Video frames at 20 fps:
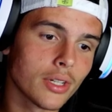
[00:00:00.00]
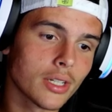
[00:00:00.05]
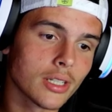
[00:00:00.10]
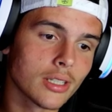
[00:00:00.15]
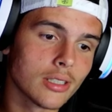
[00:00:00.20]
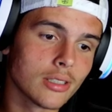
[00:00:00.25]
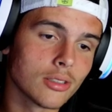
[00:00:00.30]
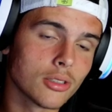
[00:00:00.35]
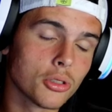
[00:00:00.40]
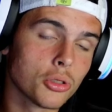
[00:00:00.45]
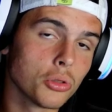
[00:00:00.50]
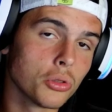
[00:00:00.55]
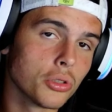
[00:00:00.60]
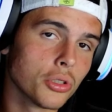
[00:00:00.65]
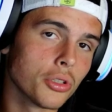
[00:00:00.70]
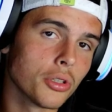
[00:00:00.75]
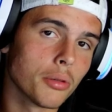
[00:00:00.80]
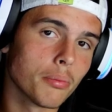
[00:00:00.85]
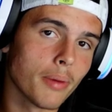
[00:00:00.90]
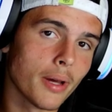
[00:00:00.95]
because
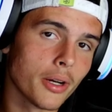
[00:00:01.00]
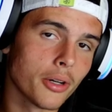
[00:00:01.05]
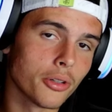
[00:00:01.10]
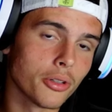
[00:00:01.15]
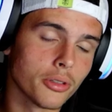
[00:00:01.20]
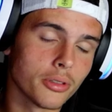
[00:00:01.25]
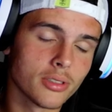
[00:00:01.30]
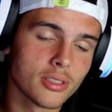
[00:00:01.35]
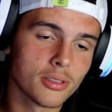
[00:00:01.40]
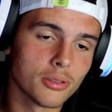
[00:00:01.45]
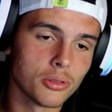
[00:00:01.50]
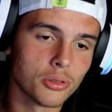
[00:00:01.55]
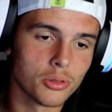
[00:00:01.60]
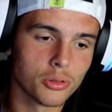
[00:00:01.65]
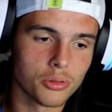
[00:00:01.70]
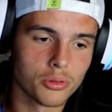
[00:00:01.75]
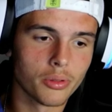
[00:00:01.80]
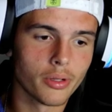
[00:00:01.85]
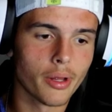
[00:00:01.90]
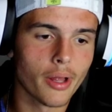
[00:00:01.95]
sooner the better
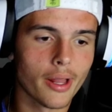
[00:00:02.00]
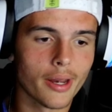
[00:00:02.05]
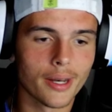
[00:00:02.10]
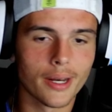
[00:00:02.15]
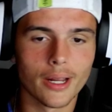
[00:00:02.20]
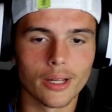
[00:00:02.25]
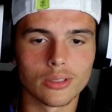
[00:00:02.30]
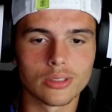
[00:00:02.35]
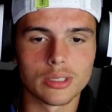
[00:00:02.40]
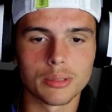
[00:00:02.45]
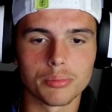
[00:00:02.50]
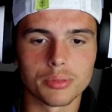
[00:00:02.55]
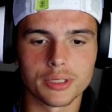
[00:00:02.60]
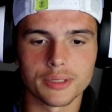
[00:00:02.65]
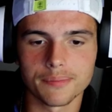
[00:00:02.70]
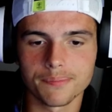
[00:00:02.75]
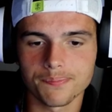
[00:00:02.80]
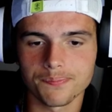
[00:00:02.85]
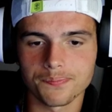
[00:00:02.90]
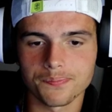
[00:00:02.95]
to announce
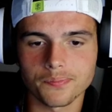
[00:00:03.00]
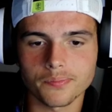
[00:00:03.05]
something.